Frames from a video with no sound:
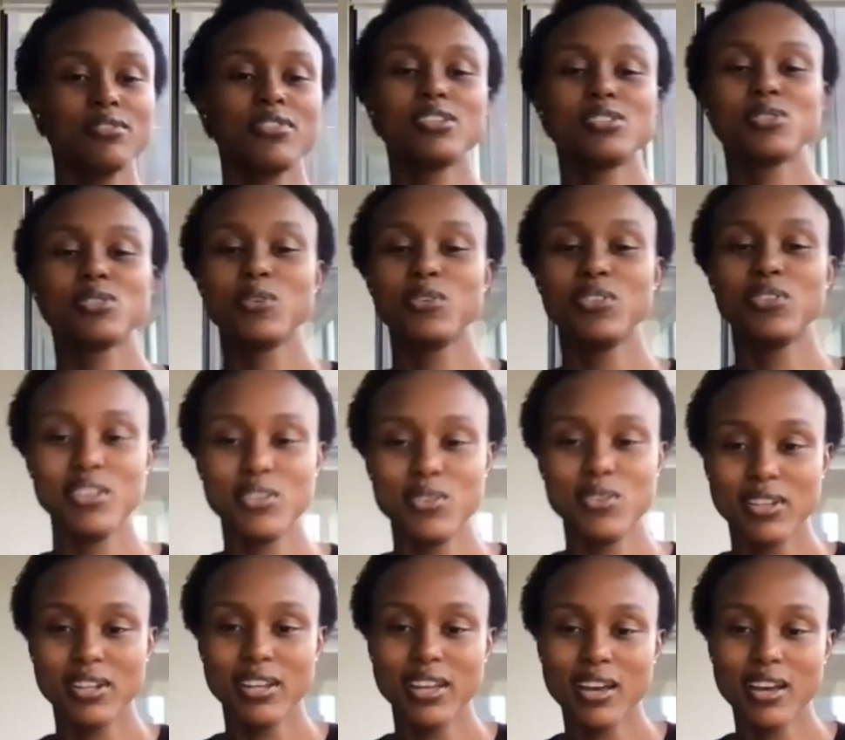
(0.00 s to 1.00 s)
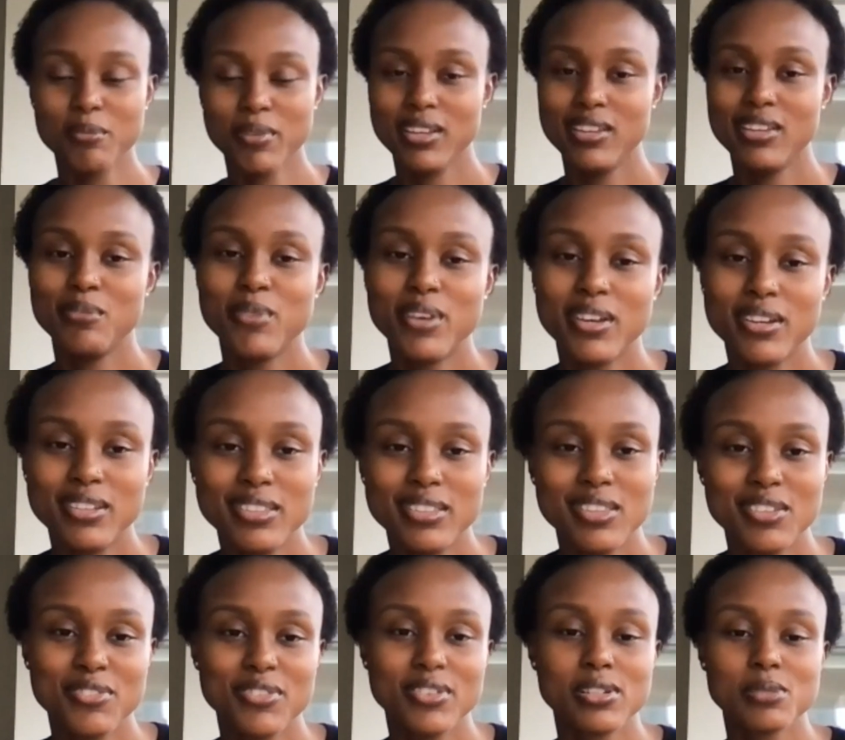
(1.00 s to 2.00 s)
first so that you can get my email in
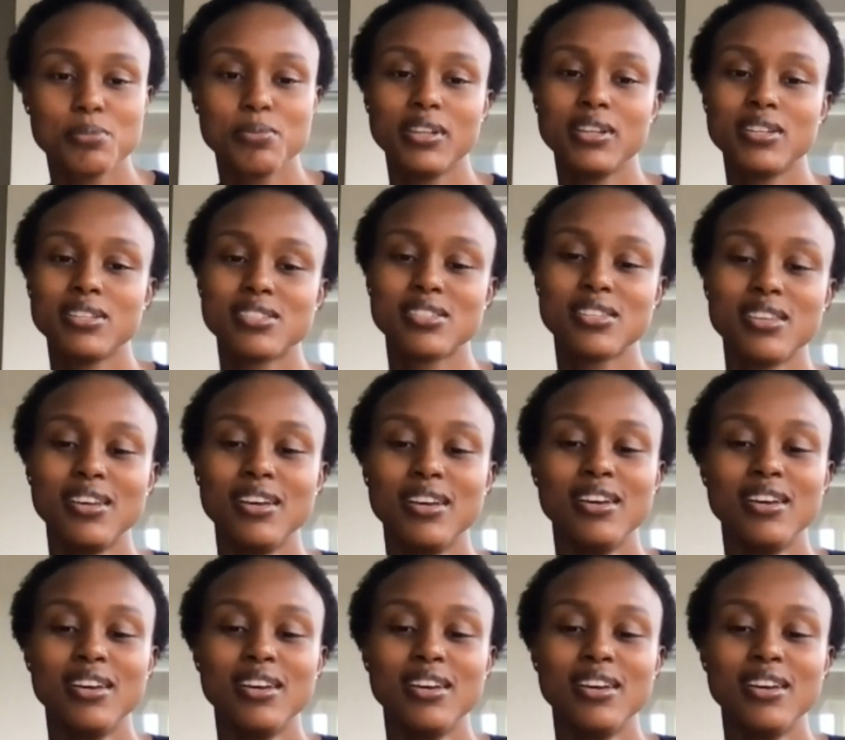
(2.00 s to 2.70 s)
the first place,